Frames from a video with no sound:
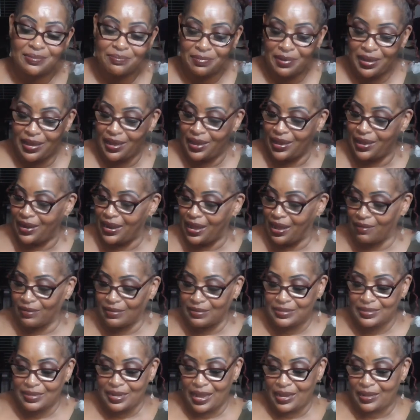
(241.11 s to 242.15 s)
Man, I
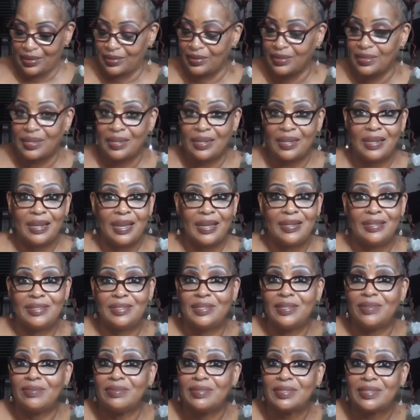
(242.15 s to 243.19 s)
was like, look here, lady,
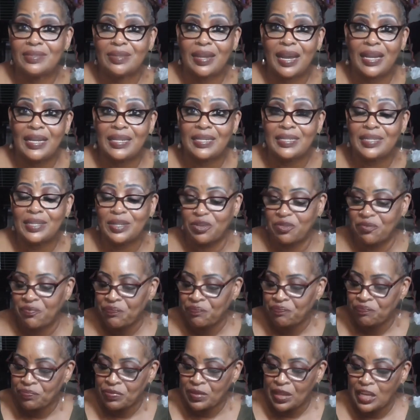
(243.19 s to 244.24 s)
do what you gotta do.
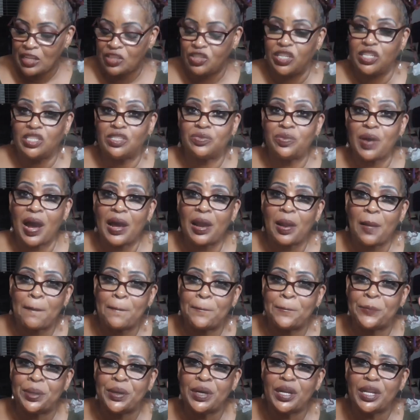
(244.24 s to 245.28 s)
She tried
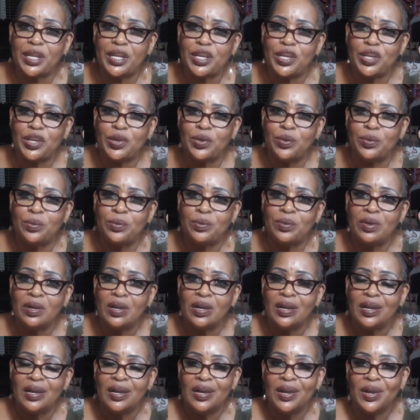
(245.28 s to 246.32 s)
to bully you
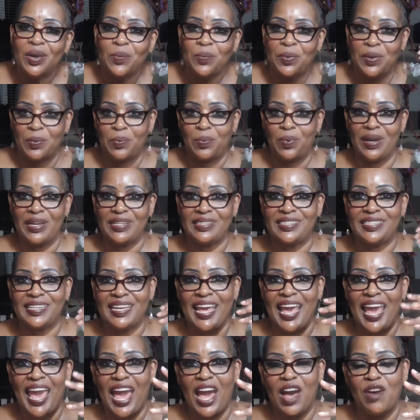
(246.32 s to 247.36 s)
with what
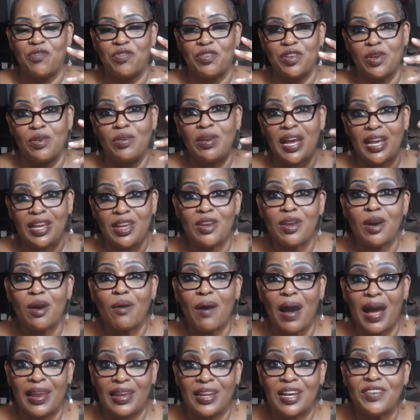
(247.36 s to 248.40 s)
she had for you. Now, you know,
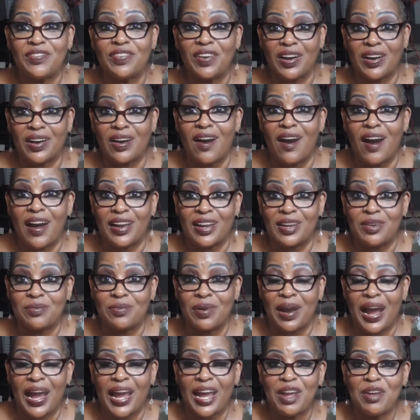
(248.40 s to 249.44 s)
I love her garden,
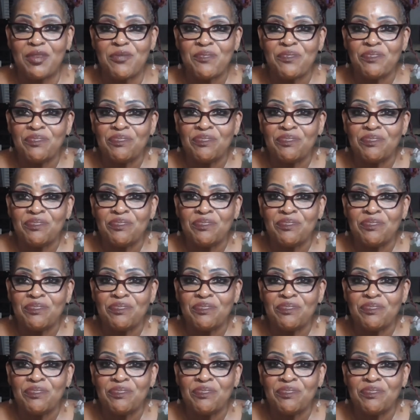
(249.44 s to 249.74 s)
right?